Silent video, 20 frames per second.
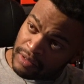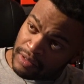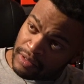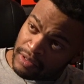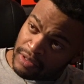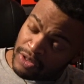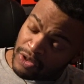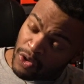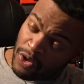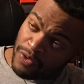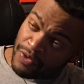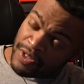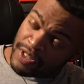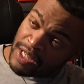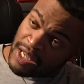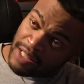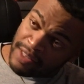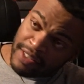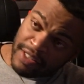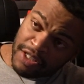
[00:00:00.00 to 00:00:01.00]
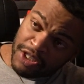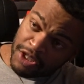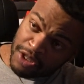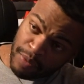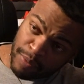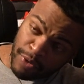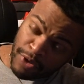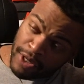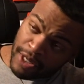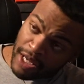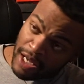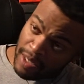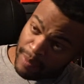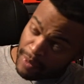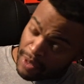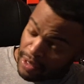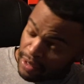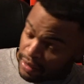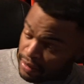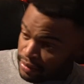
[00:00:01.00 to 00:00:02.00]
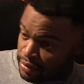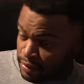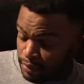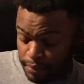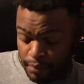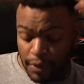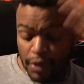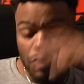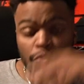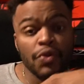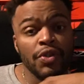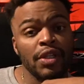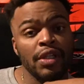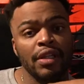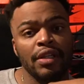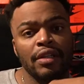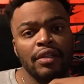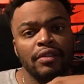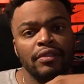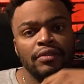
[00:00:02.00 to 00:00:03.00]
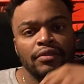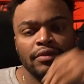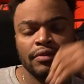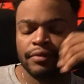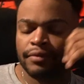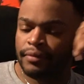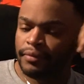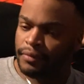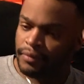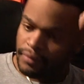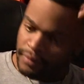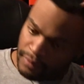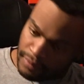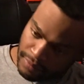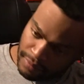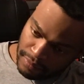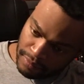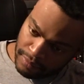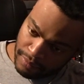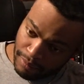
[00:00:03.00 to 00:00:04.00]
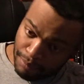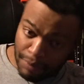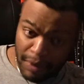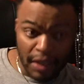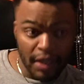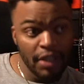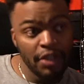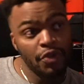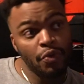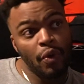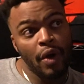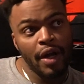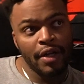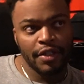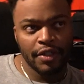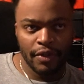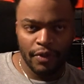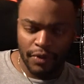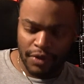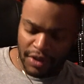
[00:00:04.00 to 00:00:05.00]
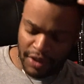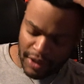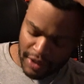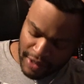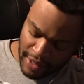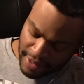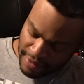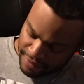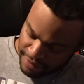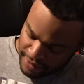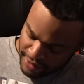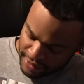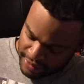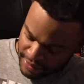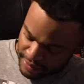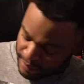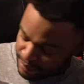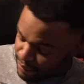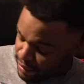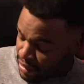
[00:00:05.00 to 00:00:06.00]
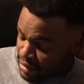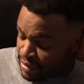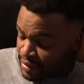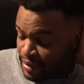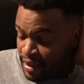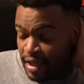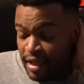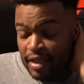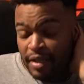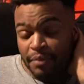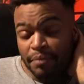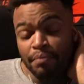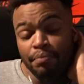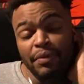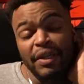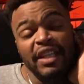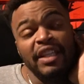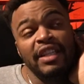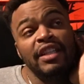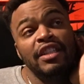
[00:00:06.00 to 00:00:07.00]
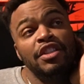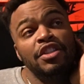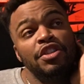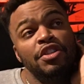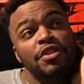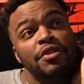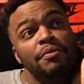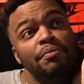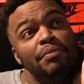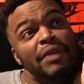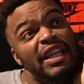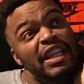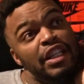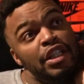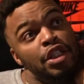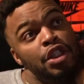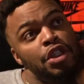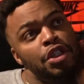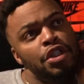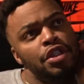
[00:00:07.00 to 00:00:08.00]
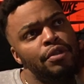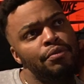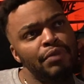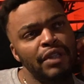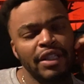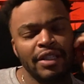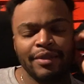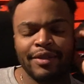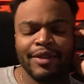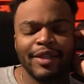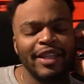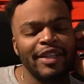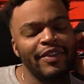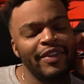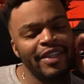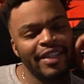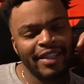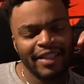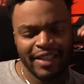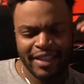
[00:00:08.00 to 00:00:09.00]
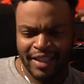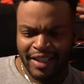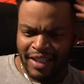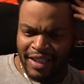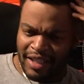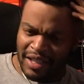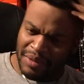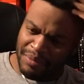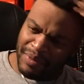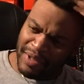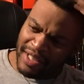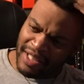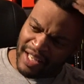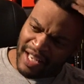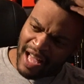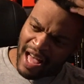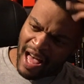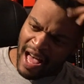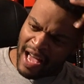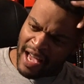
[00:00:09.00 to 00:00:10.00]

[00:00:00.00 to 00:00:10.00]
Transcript: so if it's not the gym or gaming, music, binge watching on Netflix, probably binge. Anyway, but yeah.